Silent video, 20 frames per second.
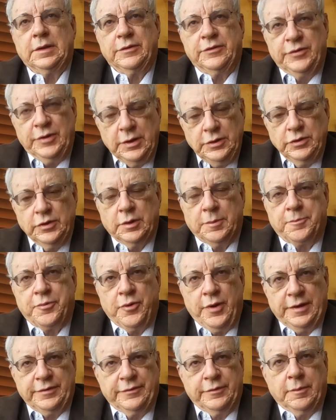continue to
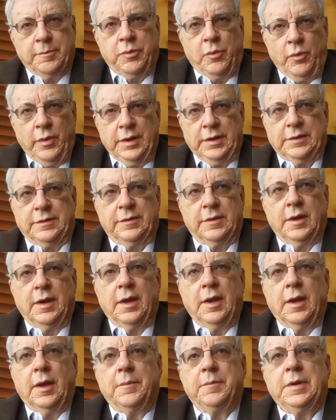press the point
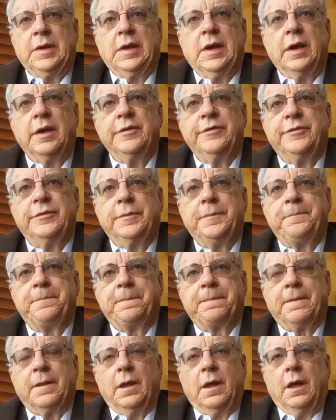because
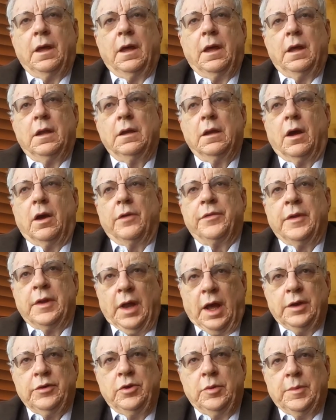the
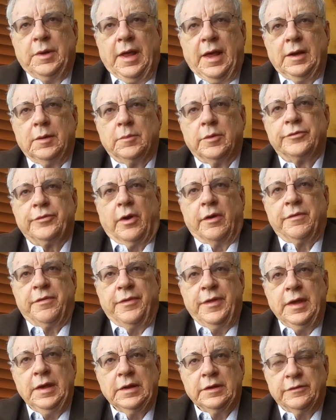non-human animals are
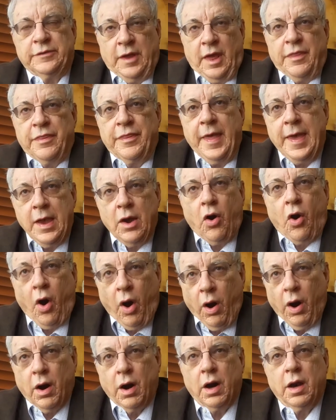things they
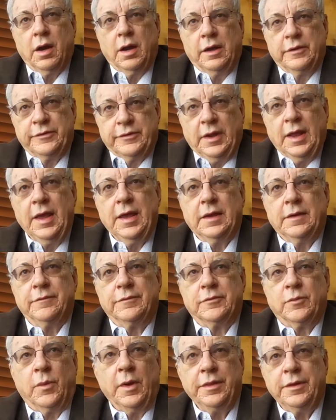are
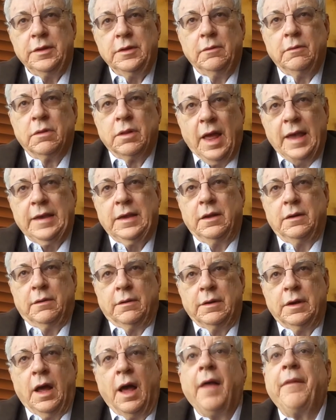slaves whether you like it or
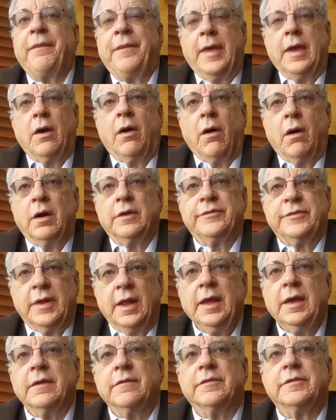not they are
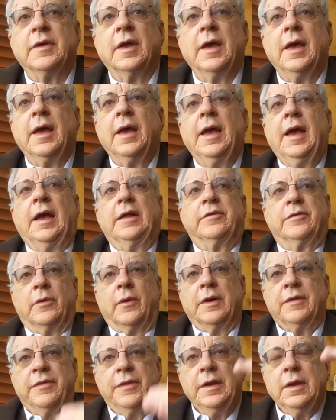slaves and so
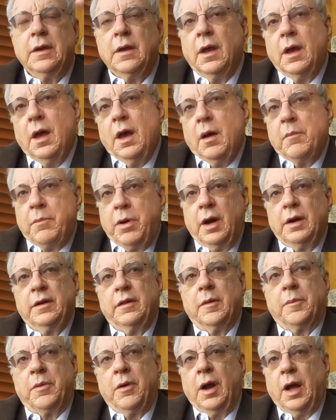i think part of
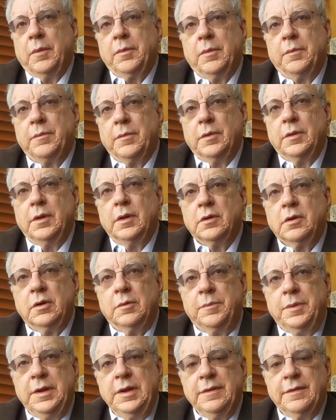the problem
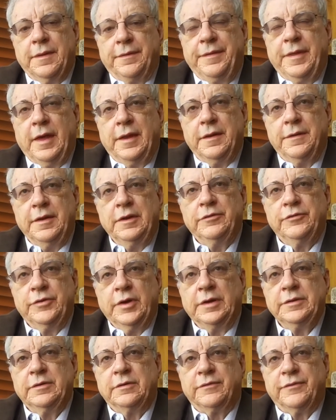could be that, that these
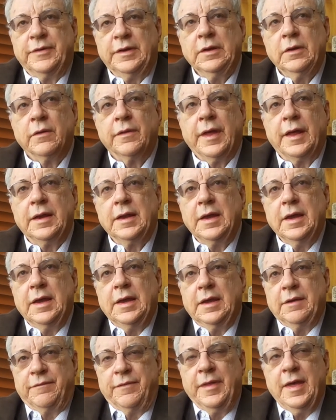judges feel that
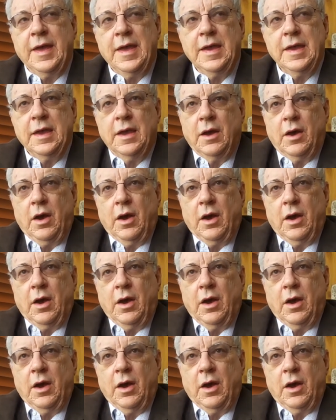if they